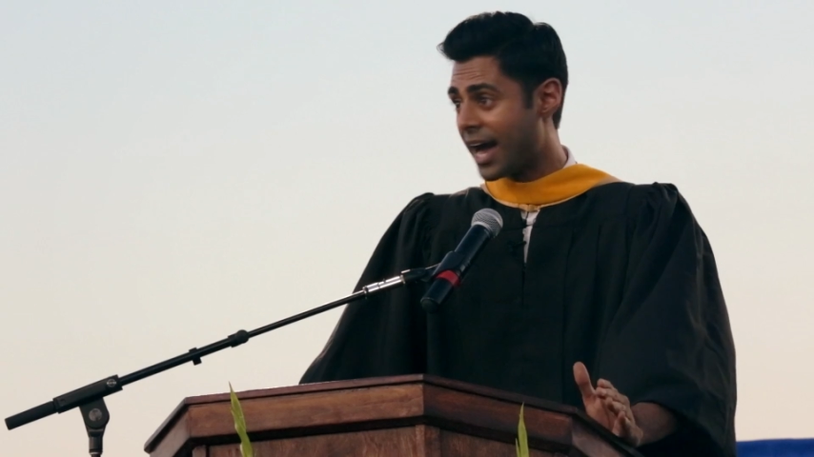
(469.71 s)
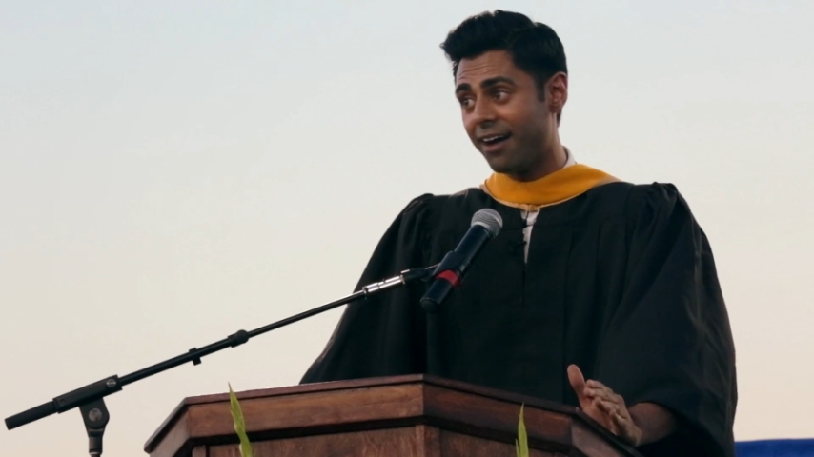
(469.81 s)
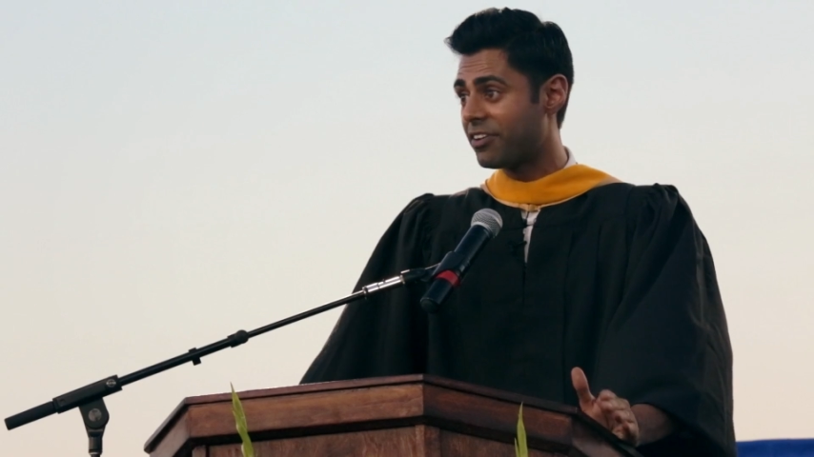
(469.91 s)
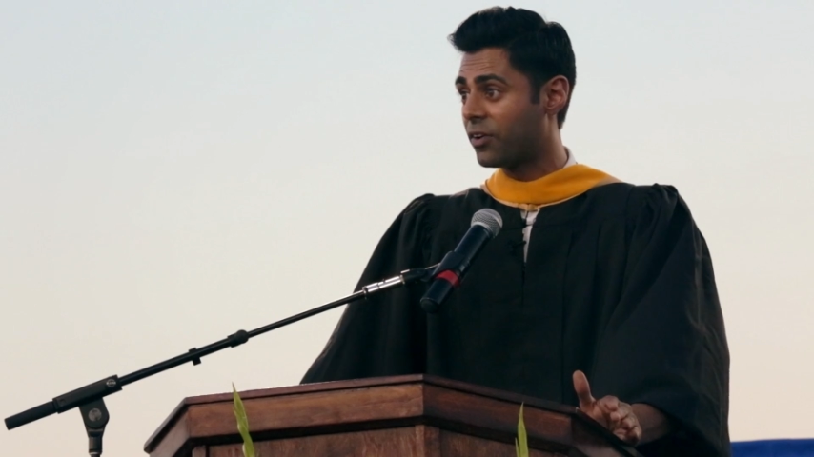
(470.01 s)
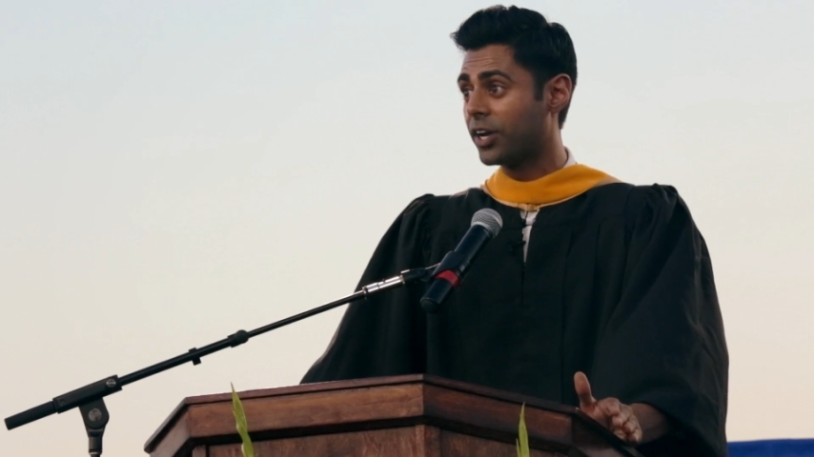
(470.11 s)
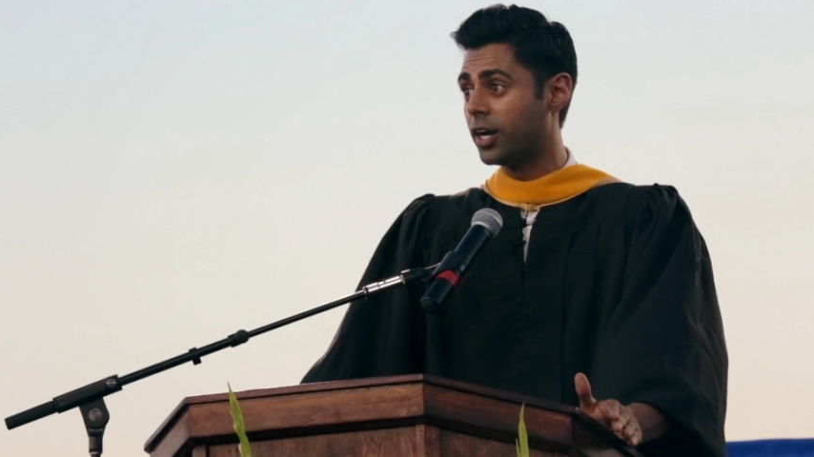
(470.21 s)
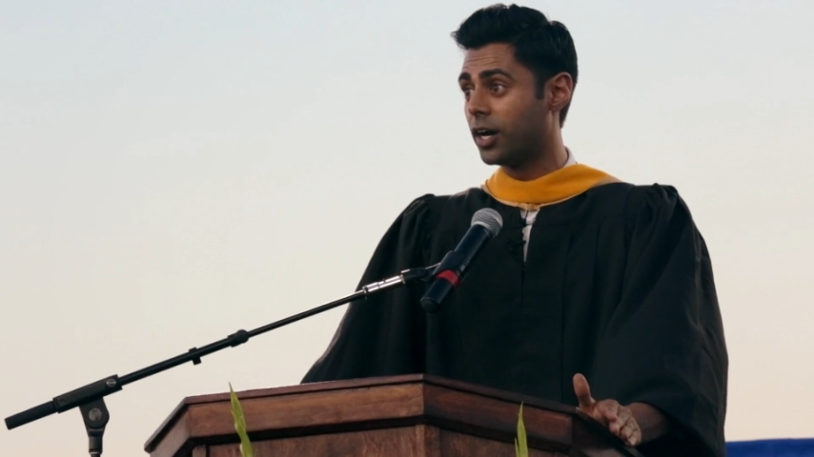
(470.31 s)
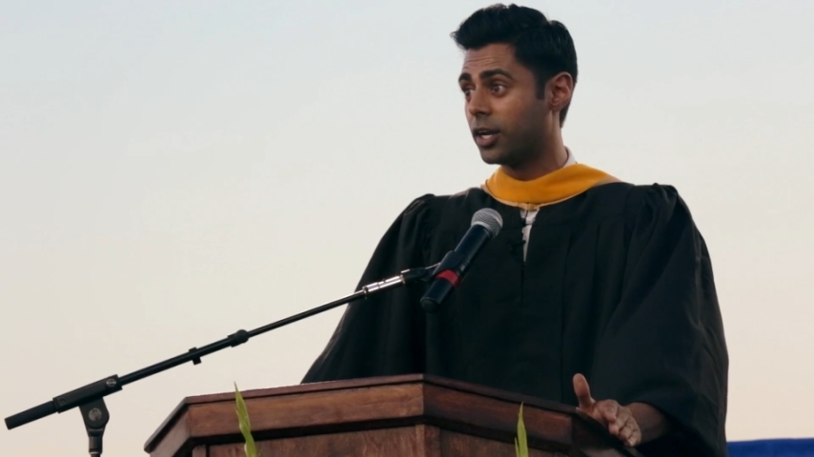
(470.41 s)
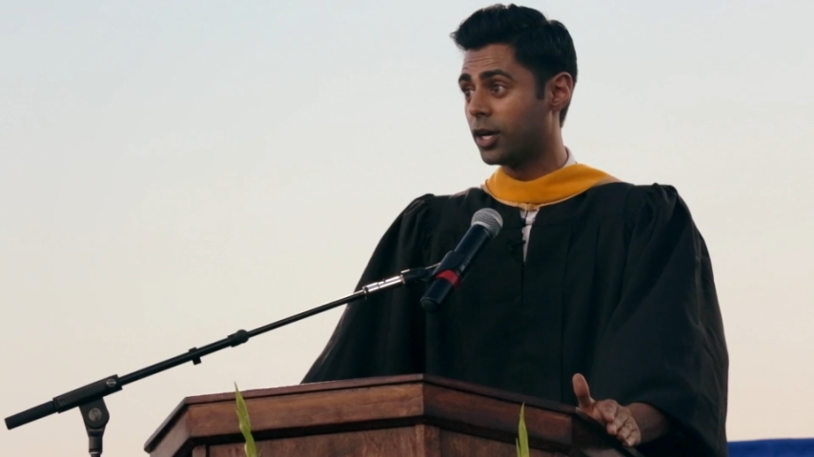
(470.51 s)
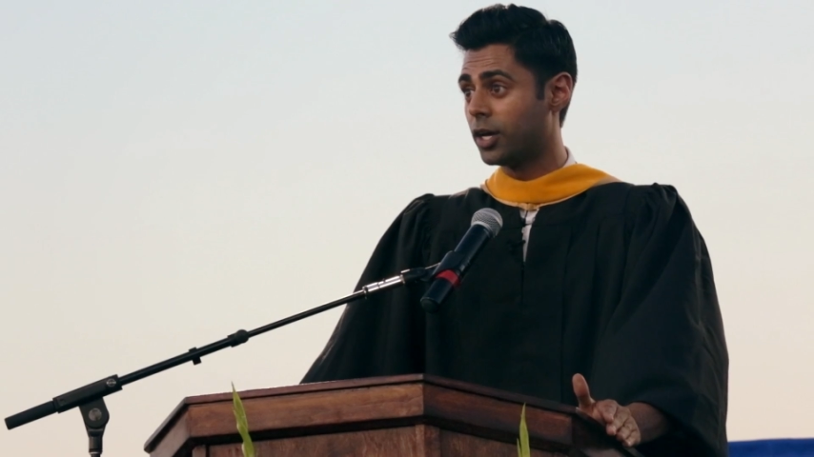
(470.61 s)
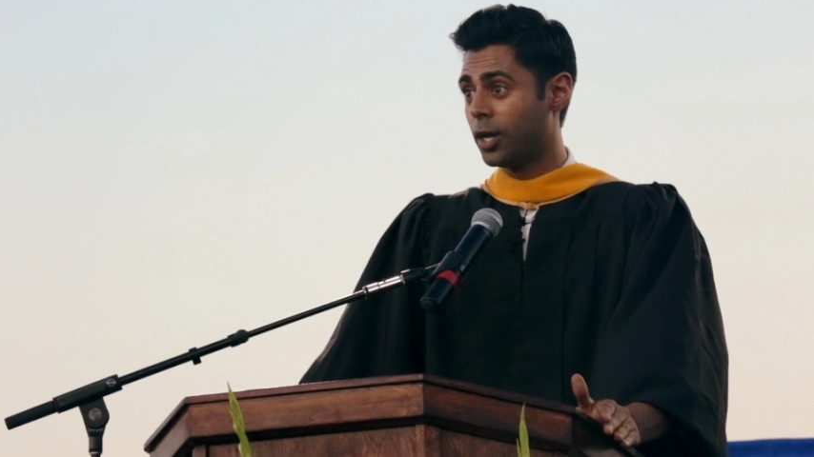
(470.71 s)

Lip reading: not very good,